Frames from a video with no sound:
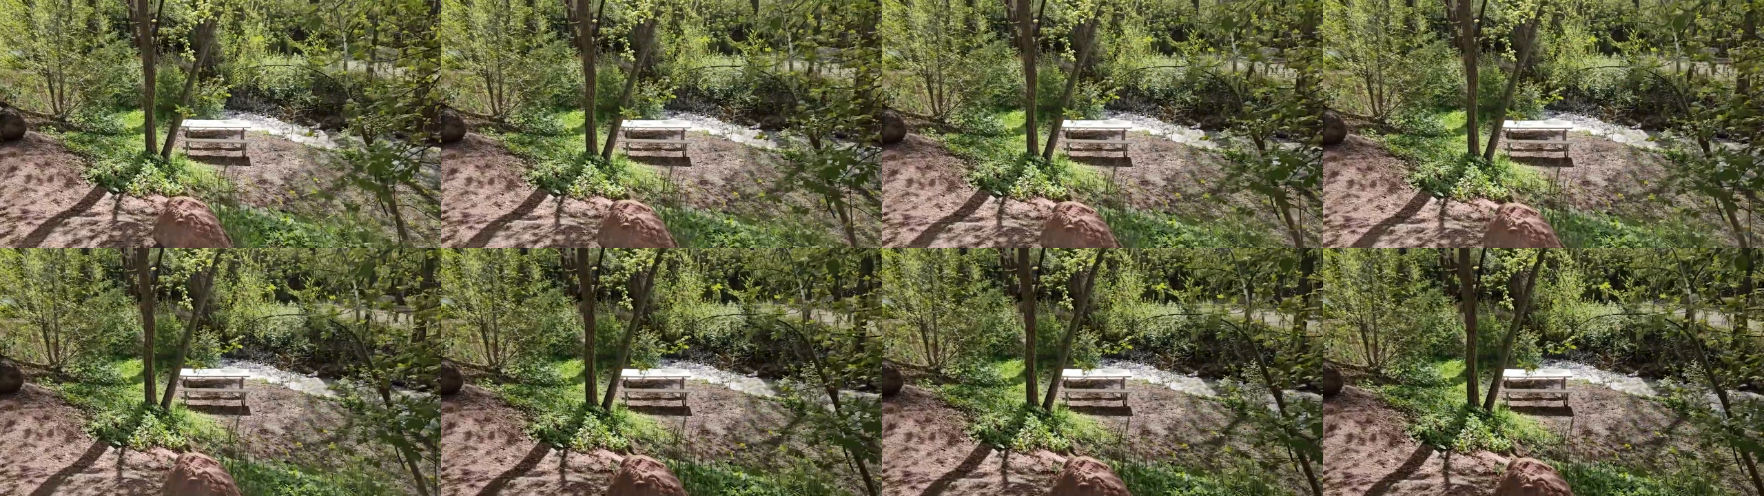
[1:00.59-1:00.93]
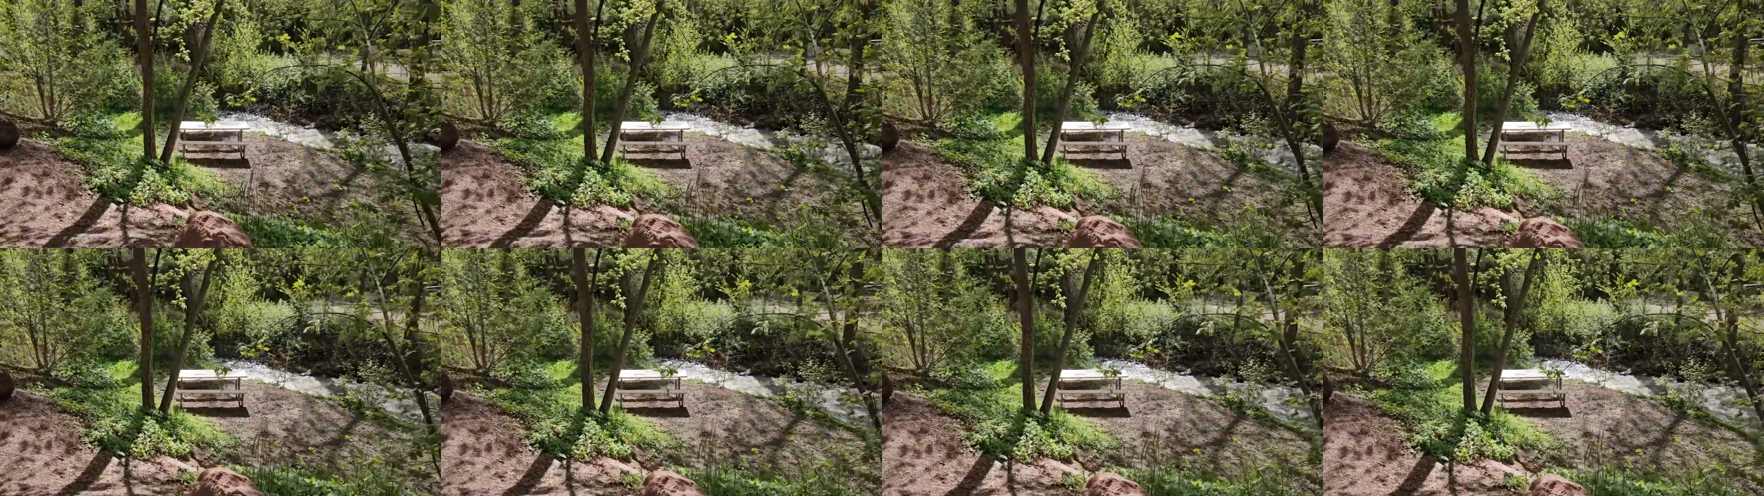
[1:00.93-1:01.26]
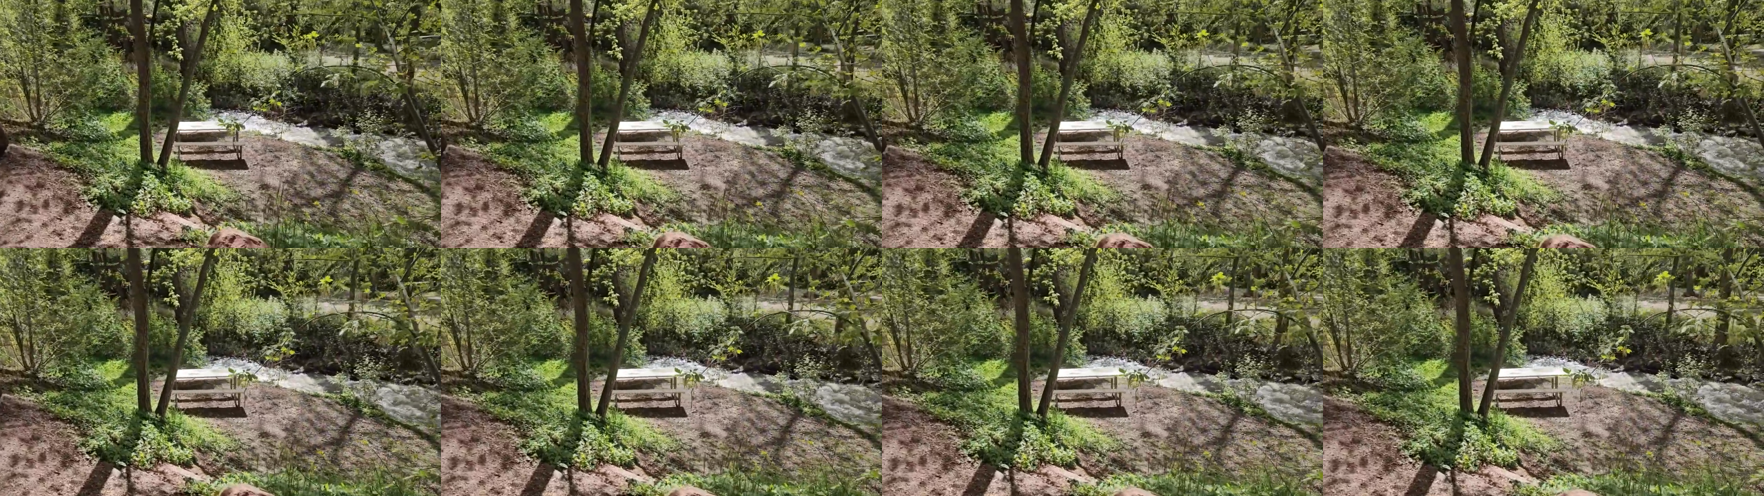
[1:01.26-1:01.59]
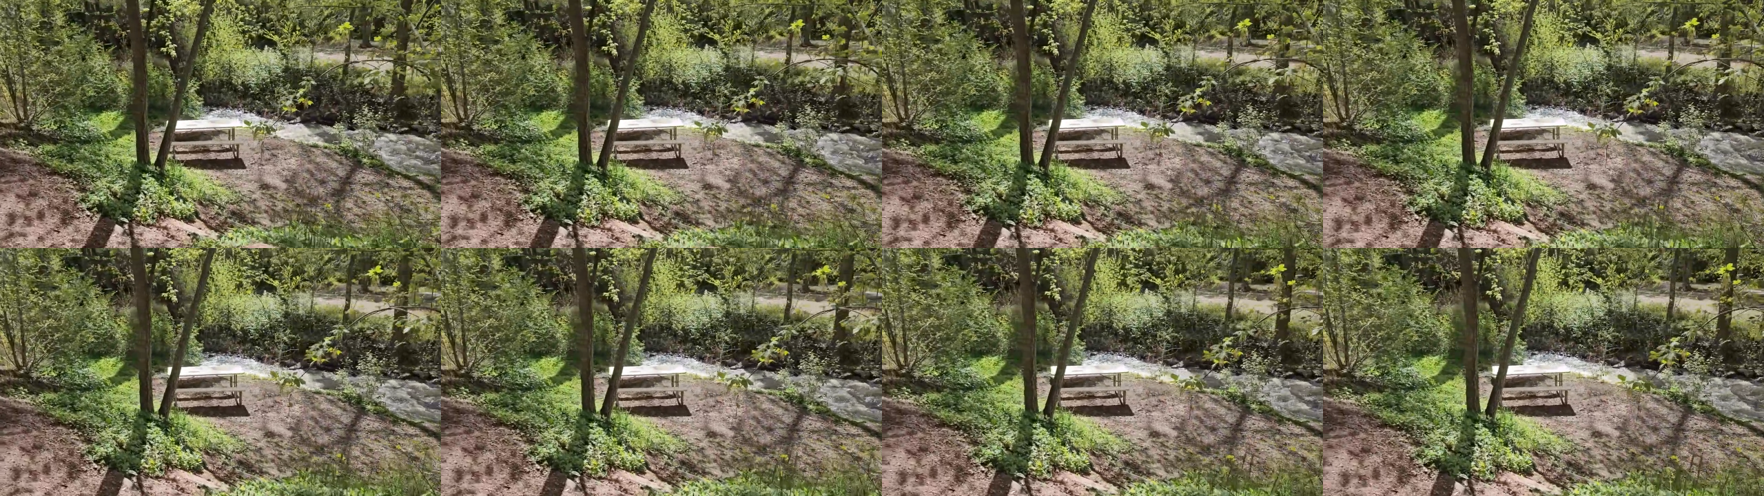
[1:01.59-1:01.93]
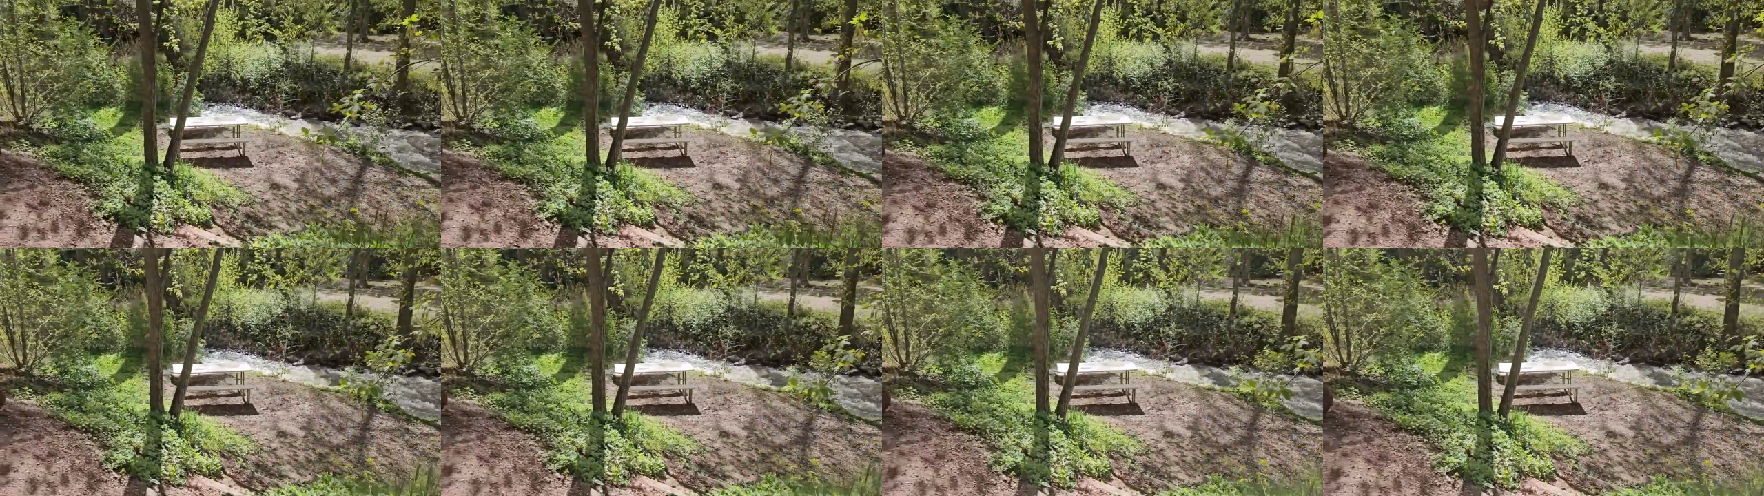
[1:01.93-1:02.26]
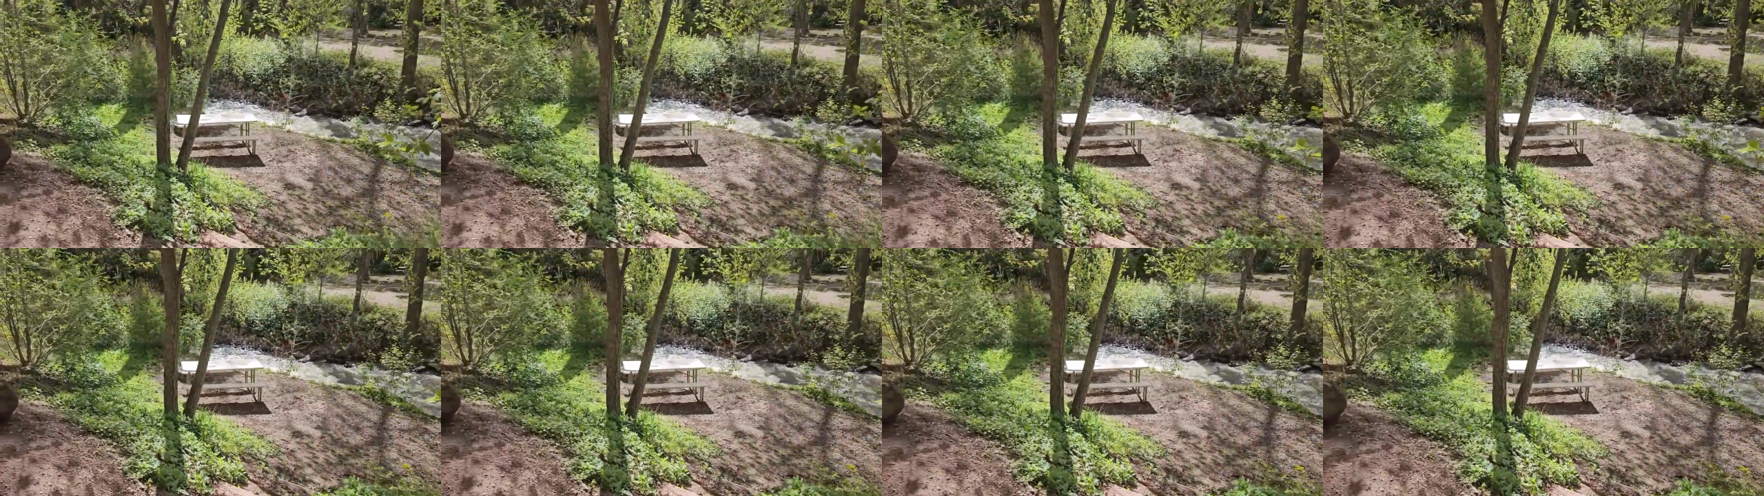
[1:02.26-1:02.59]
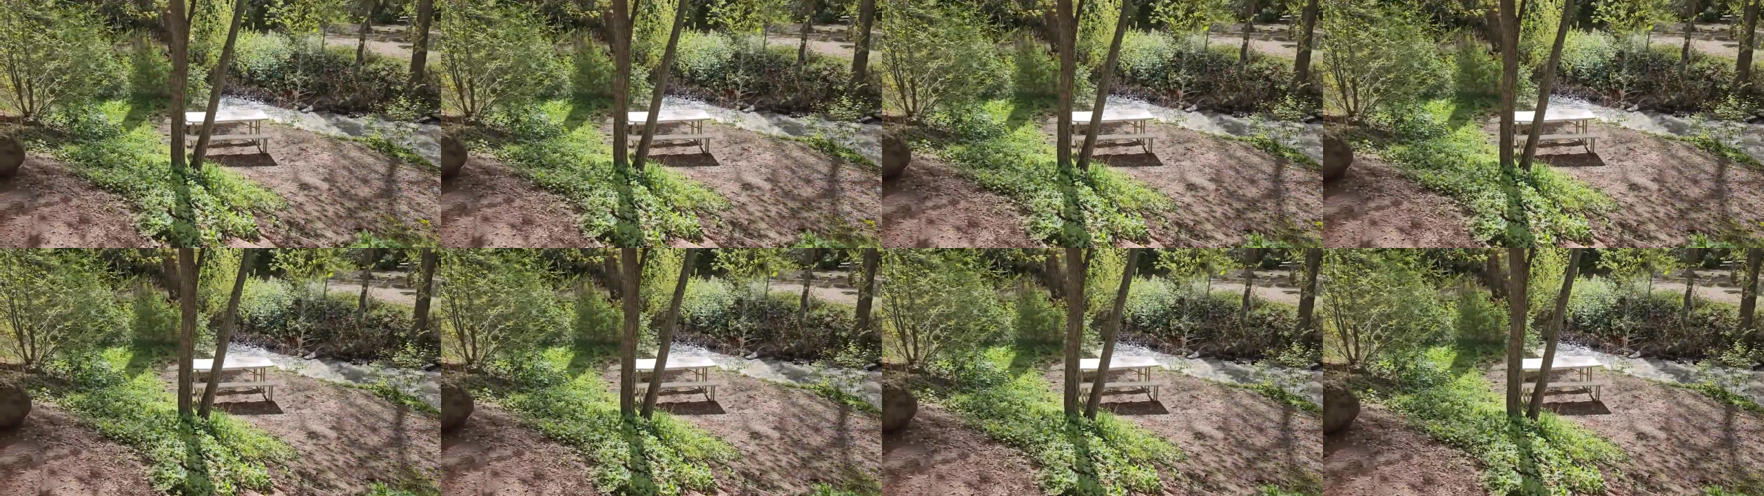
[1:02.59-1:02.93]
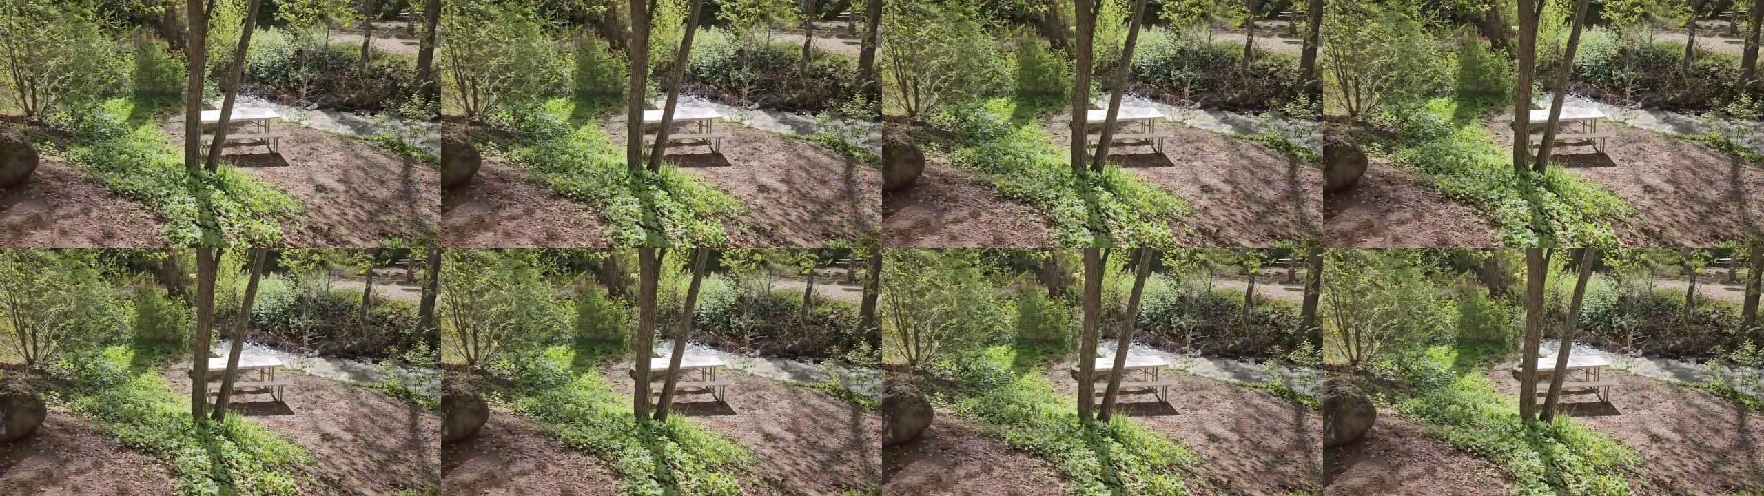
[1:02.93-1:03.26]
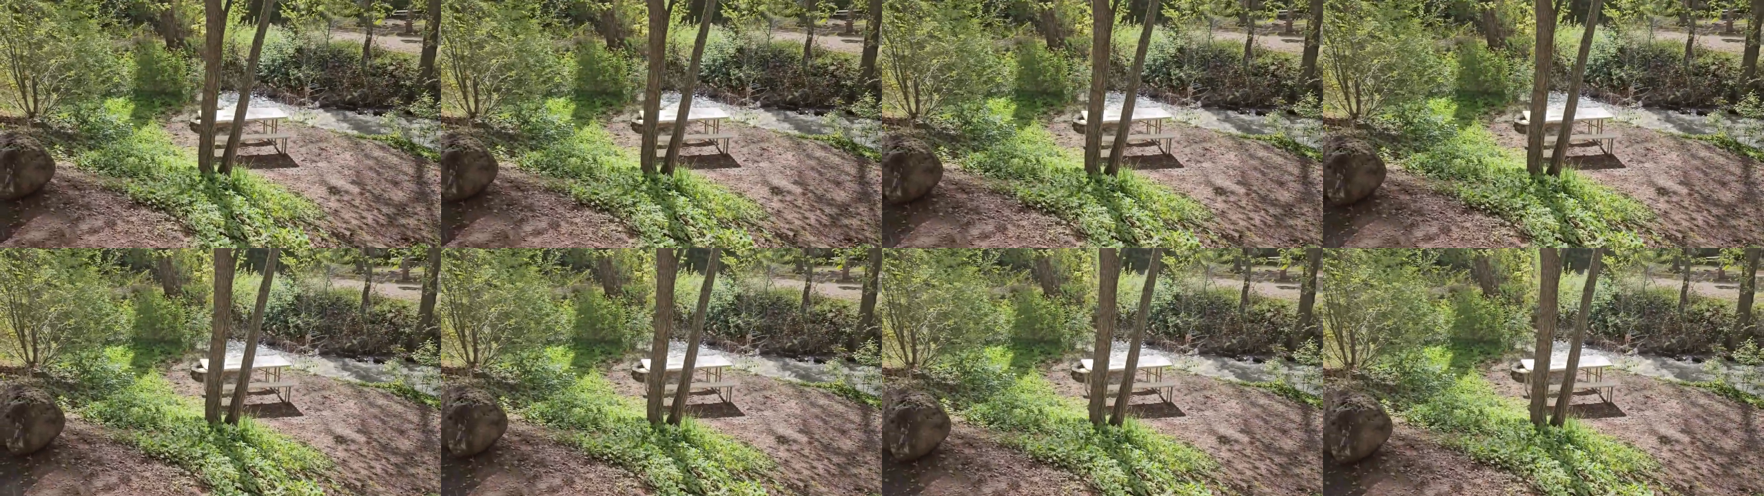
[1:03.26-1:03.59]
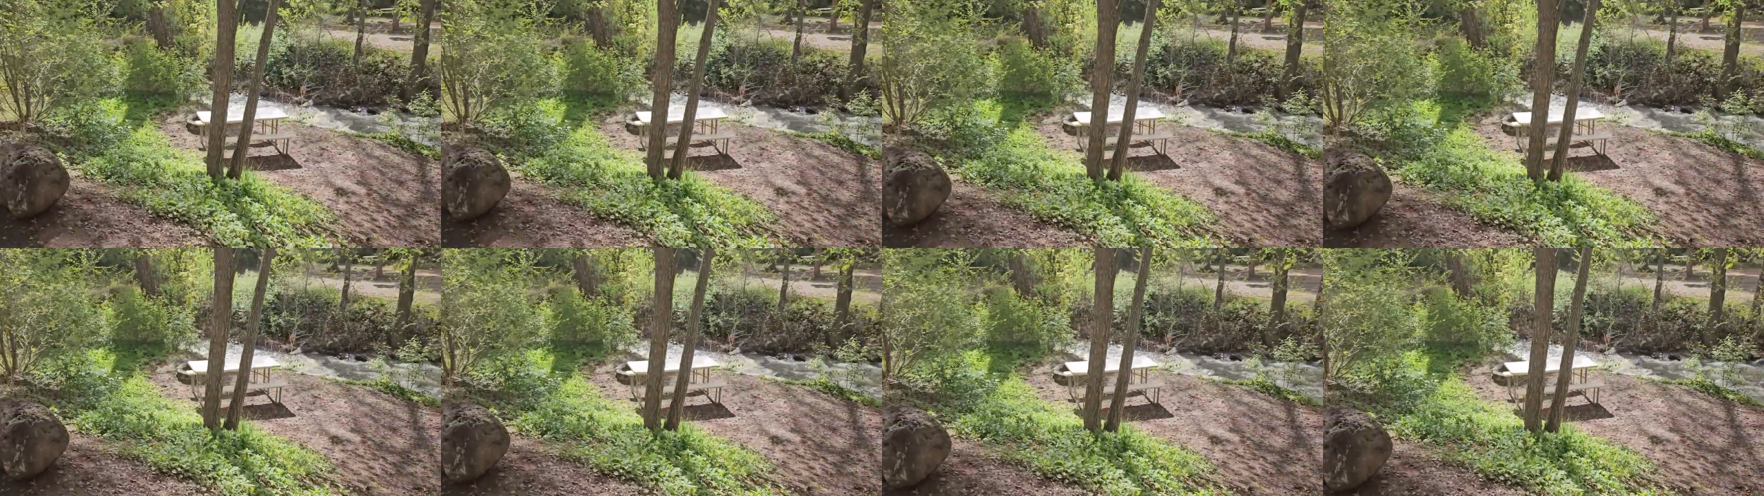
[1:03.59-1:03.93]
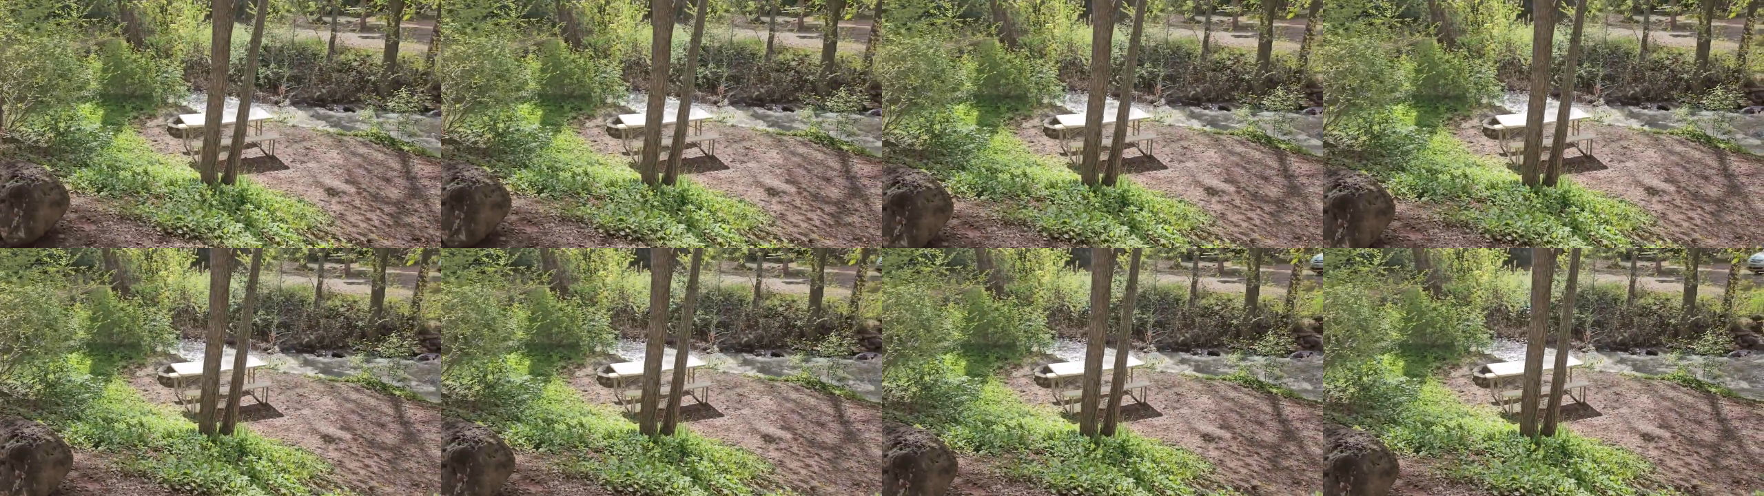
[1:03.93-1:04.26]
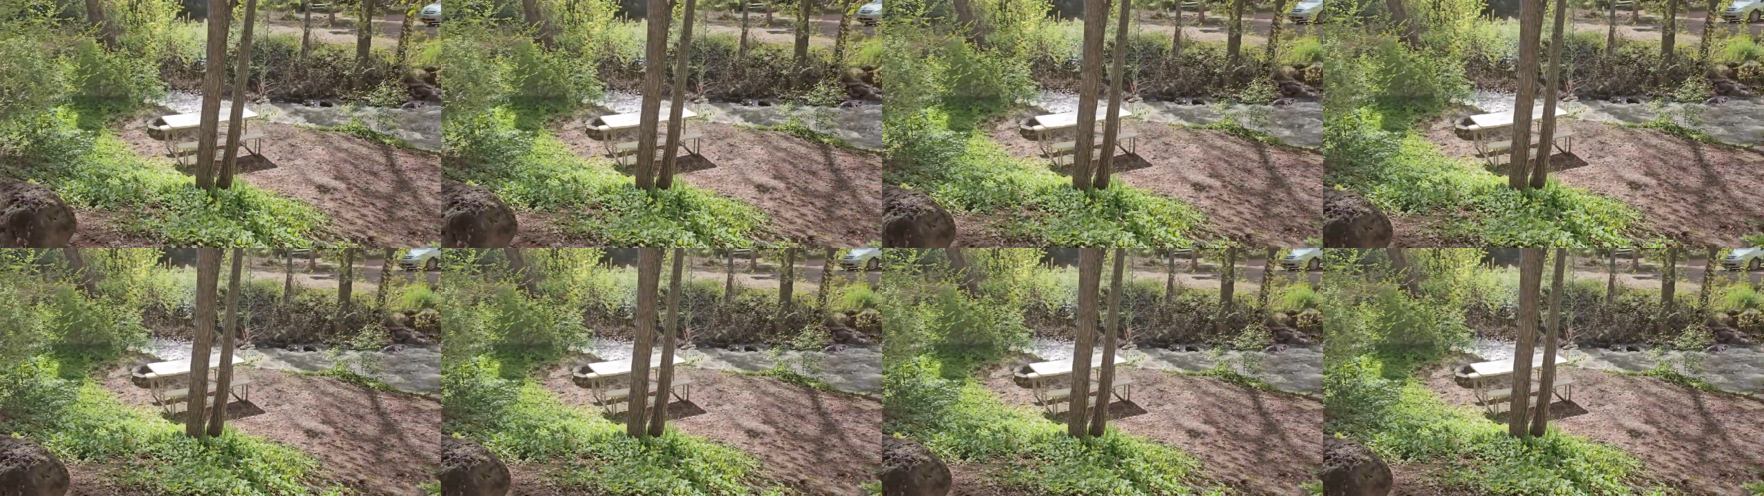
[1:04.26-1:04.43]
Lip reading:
[unreadable: no face in view]